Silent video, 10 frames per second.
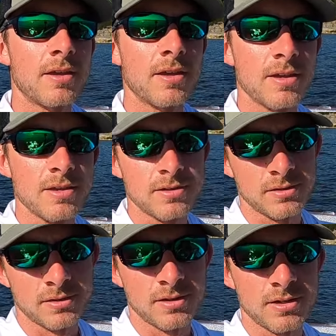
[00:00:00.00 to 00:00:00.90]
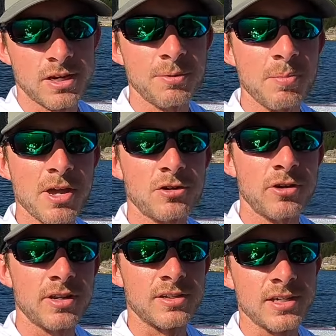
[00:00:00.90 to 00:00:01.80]
is it's going to be
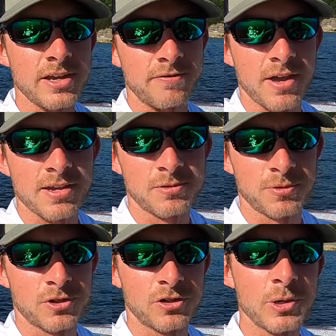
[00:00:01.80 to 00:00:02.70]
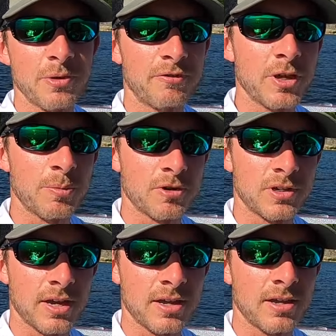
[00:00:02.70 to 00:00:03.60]
measured in CFS, which is cubic feet per
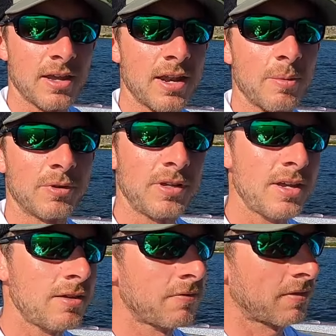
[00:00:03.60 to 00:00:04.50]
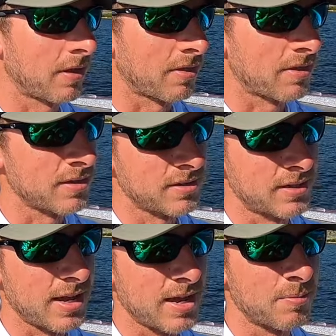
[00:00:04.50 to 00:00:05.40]
second, and I believe that this
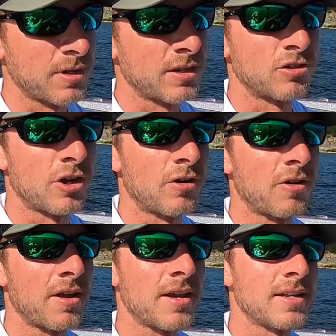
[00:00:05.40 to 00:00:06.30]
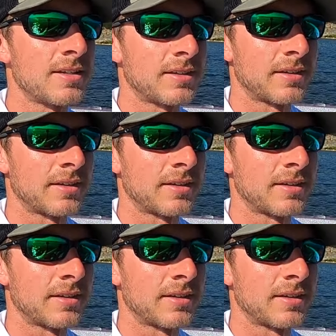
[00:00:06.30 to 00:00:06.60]
dam can generate